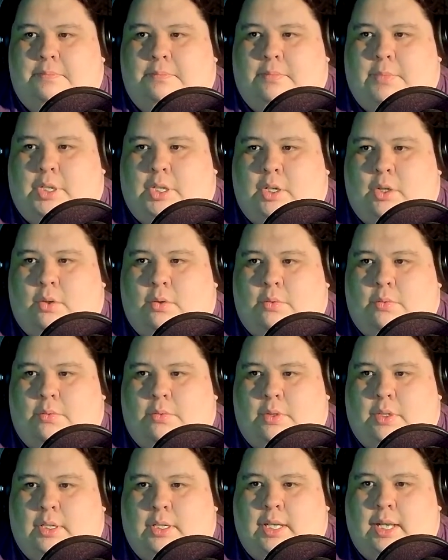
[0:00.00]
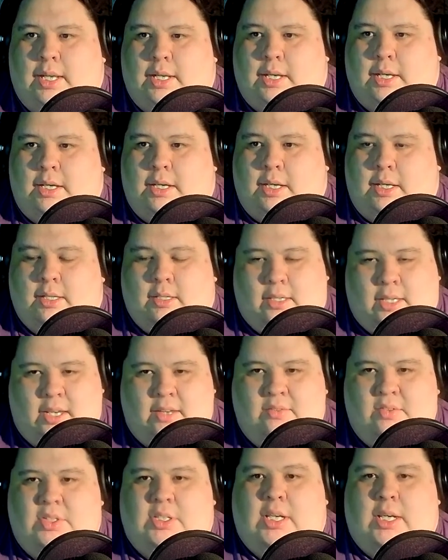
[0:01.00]
you know, that it
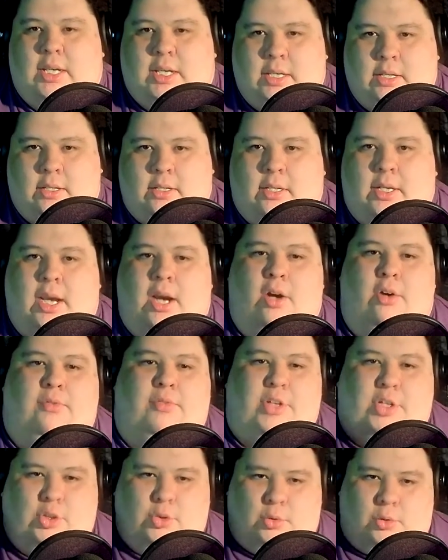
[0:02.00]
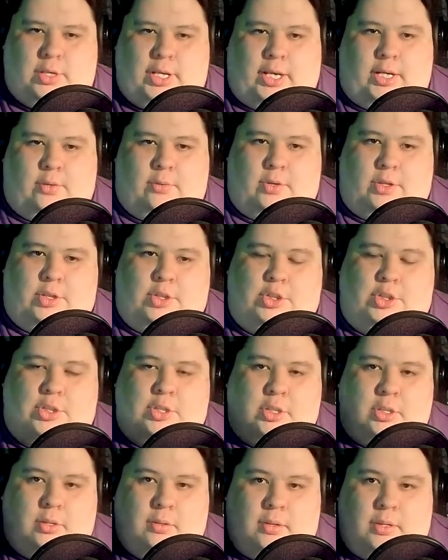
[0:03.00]
lives in our visual
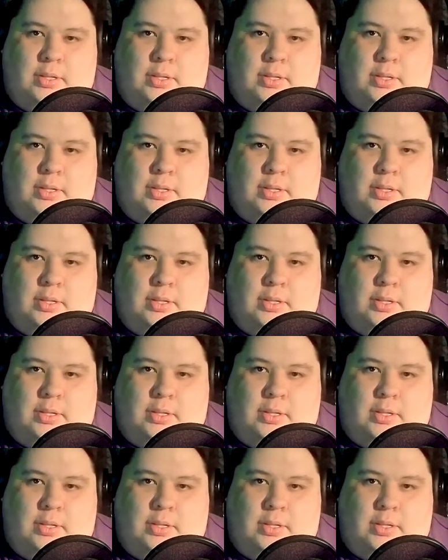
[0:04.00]
language,